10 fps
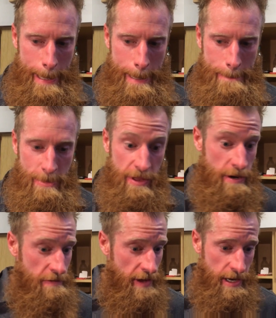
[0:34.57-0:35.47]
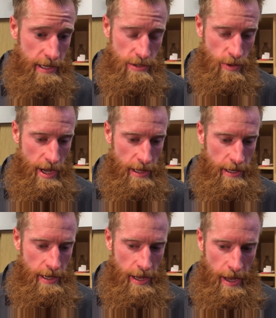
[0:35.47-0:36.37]
um, with our defending as well,
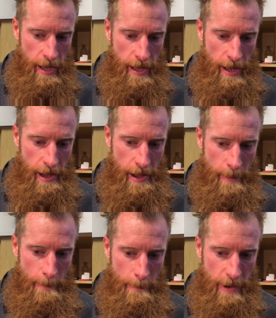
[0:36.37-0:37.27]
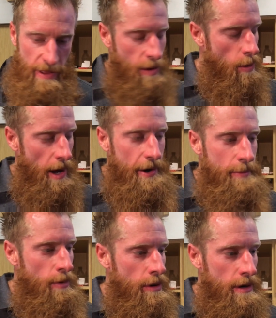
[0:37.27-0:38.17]
and um, you know they wanted
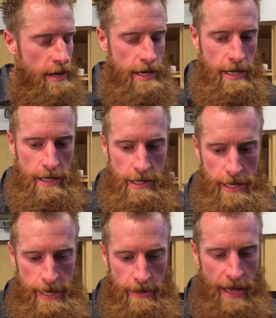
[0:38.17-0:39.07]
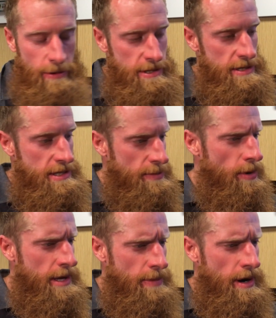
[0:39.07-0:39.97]
it more, and uh, that was the
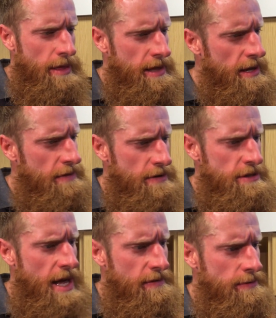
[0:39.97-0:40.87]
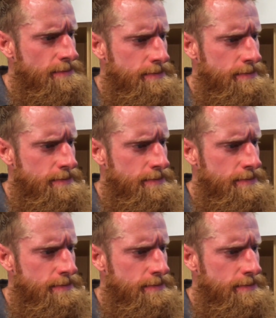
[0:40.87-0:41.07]
disappointing part I think of the first half.